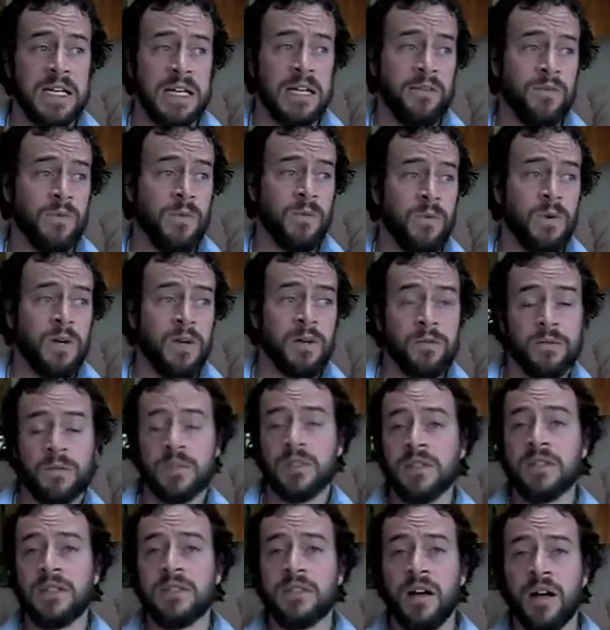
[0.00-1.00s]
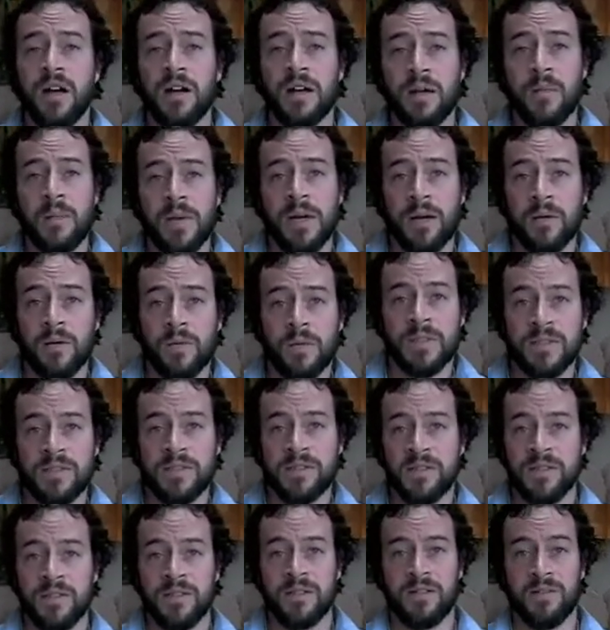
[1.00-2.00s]
we want to really talk about what's
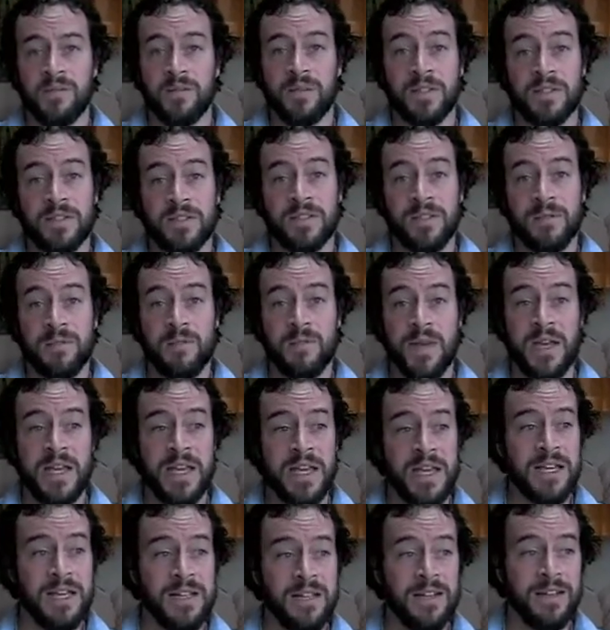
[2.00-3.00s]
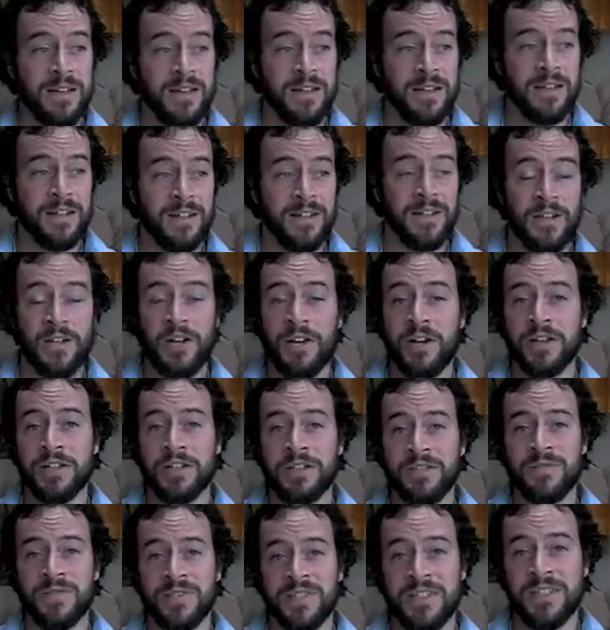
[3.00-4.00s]
the main cause
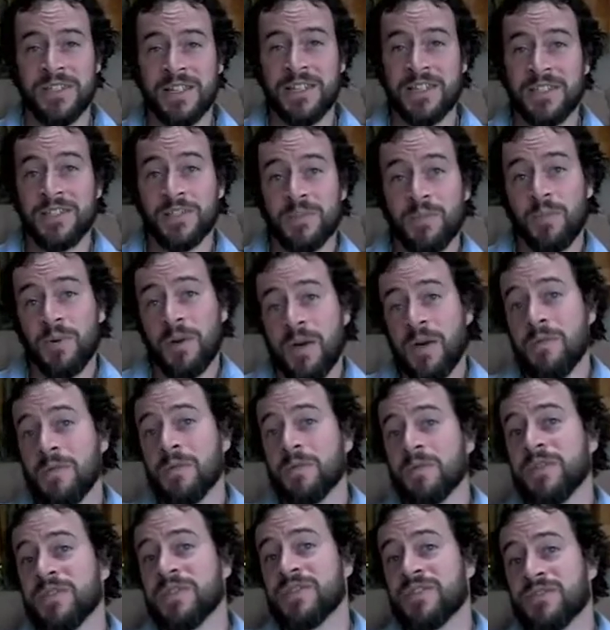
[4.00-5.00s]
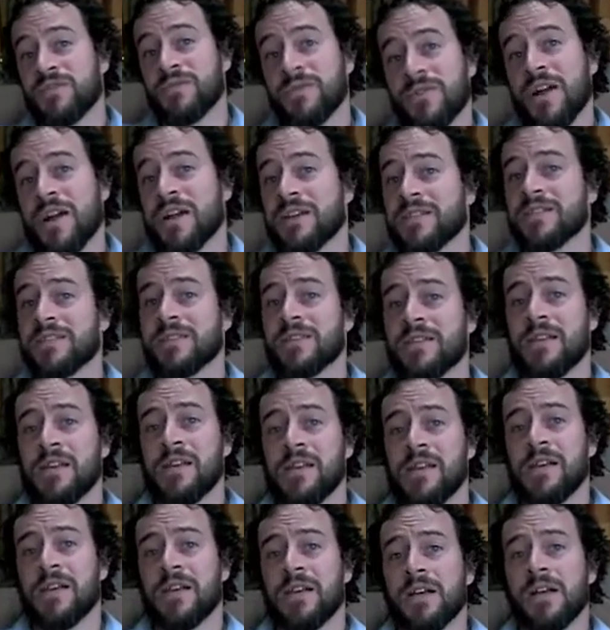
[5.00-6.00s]
of disease. It's probably stress.
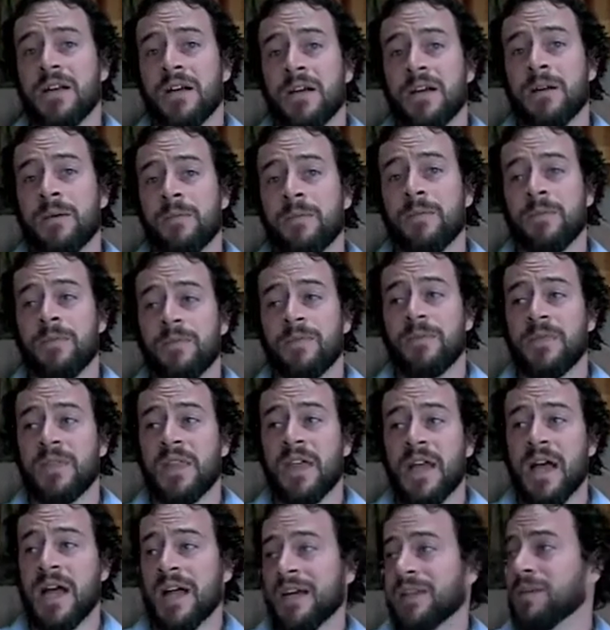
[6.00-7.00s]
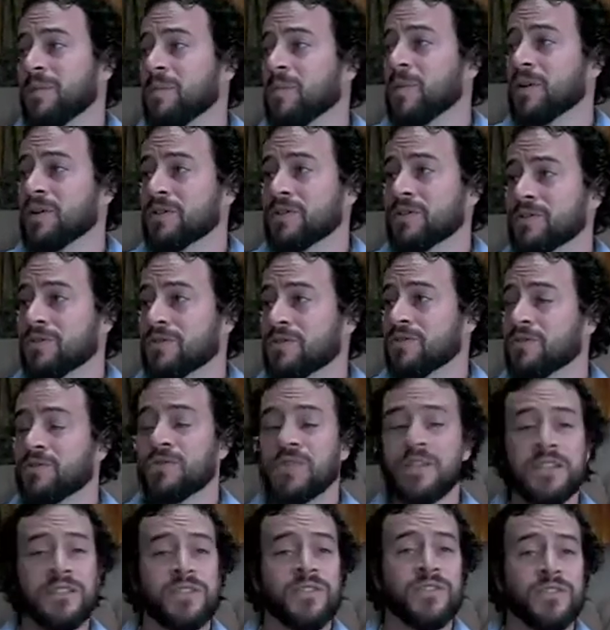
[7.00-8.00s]
Acupuncture
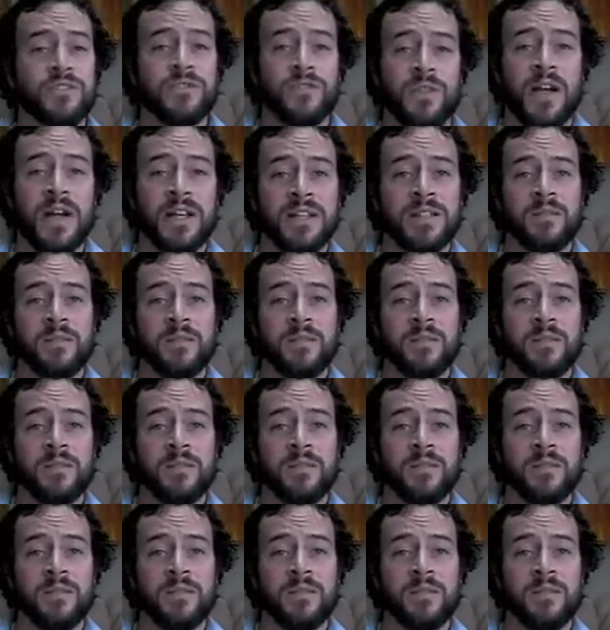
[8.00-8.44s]
treats stress